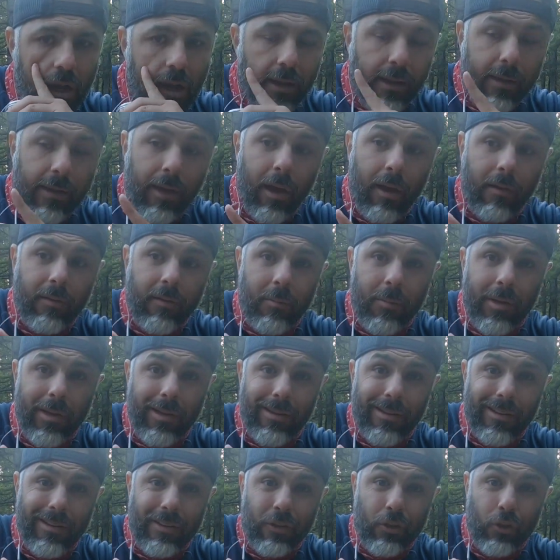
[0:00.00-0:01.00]
condiment.
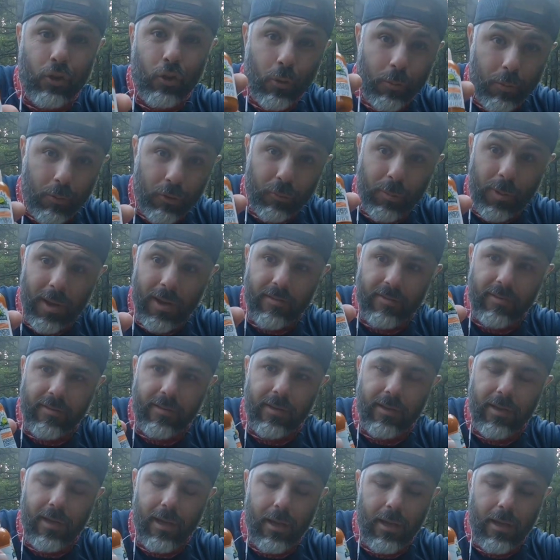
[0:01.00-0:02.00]
Super
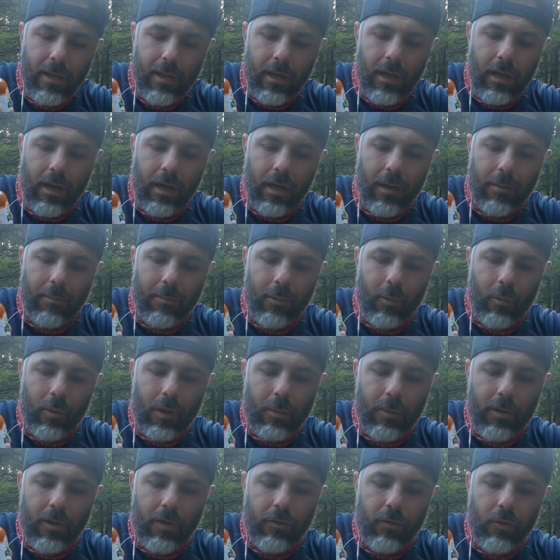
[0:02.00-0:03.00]
spicy. But what
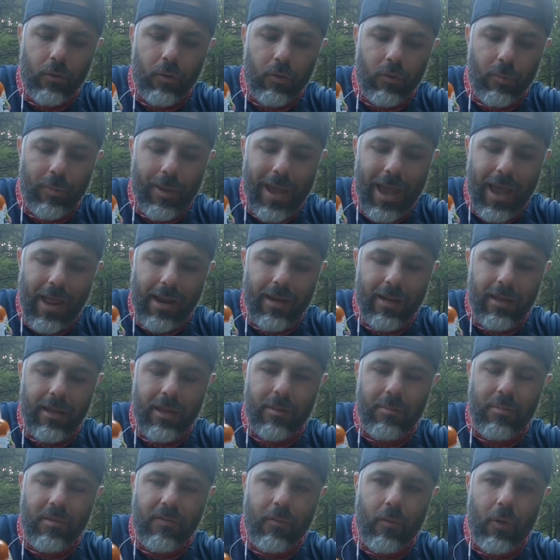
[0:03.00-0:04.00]
I'm going to do is I'm going to add it
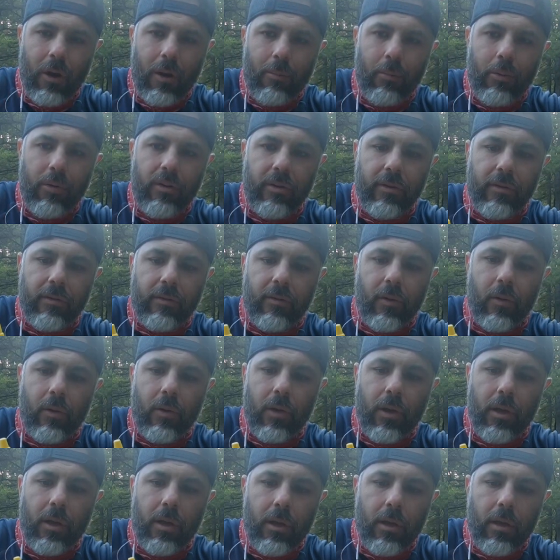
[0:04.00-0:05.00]
in before I
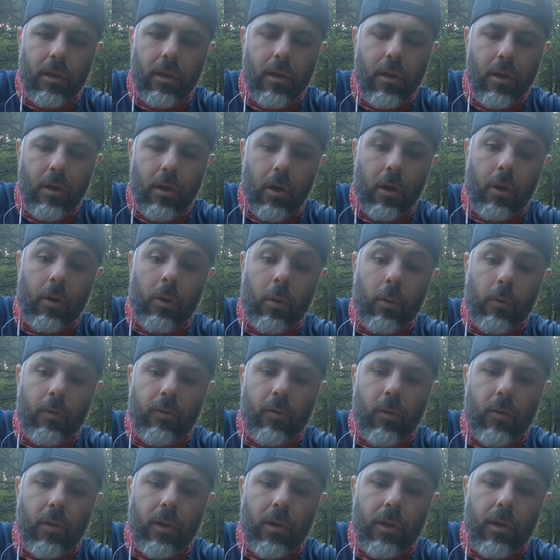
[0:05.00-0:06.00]
pre-soak it or cold
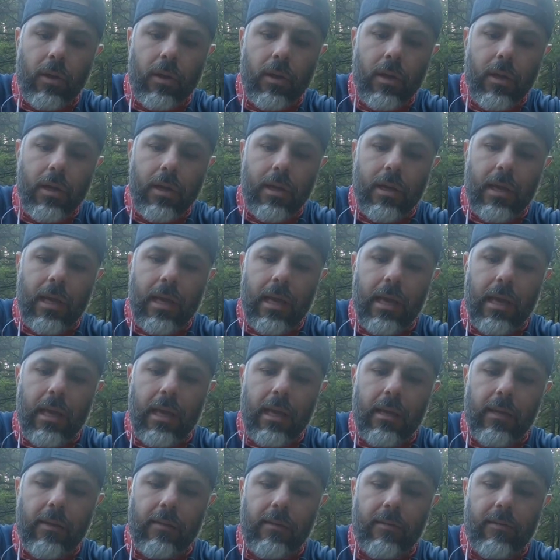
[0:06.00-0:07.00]
soak it
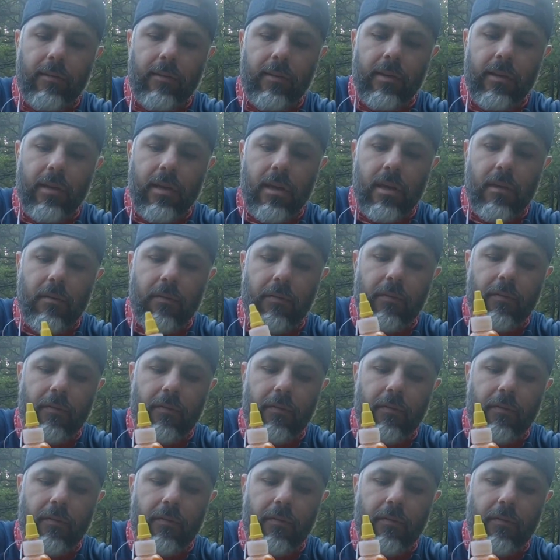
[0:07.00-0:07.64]
and see if